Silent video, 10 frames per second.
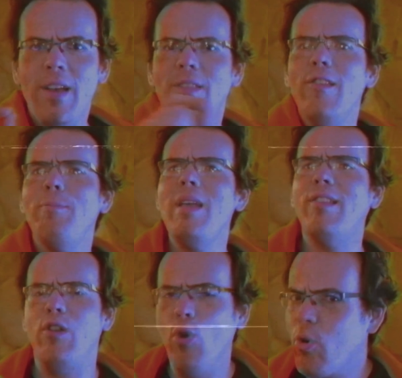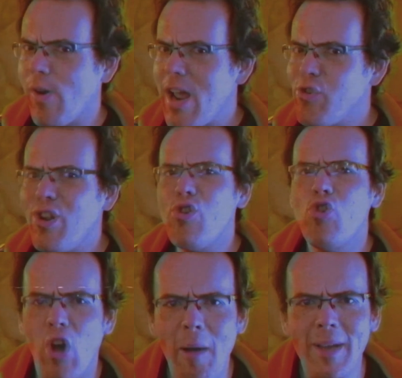This means that your creation is
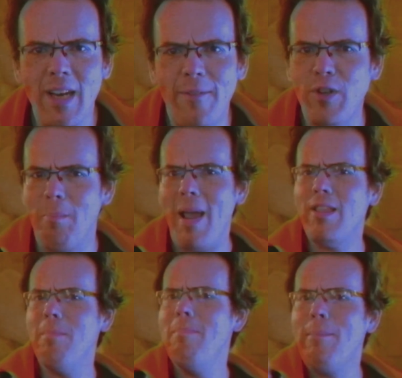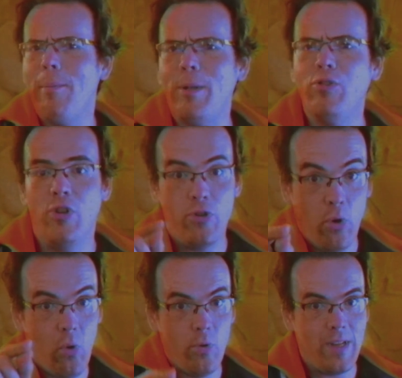charming enough to make them memorable to
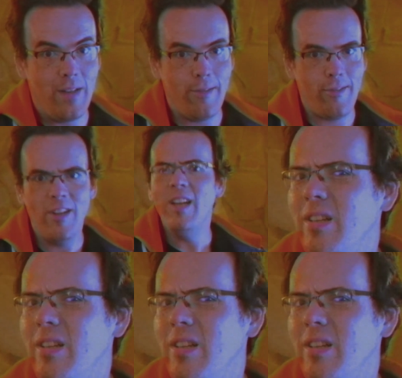your audience.